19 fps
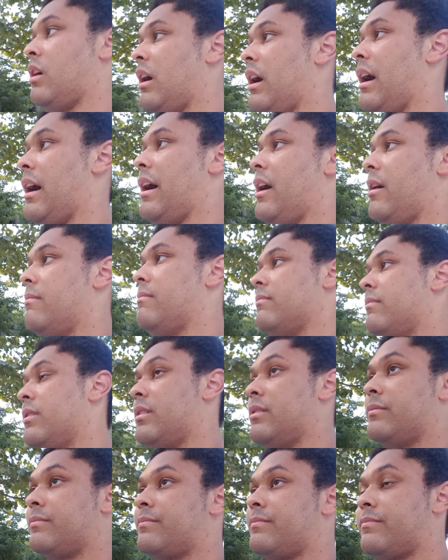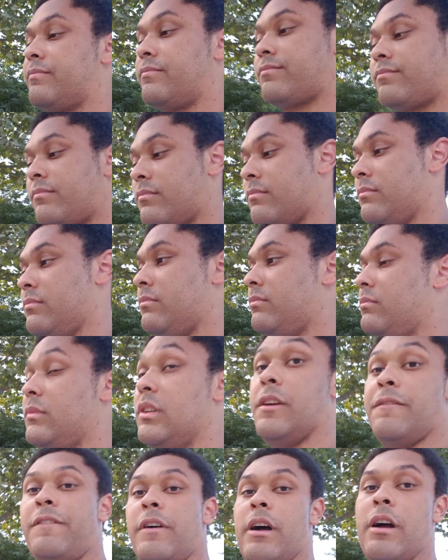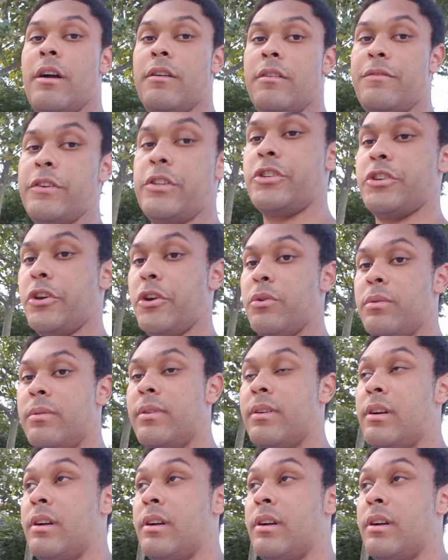um, for, for two.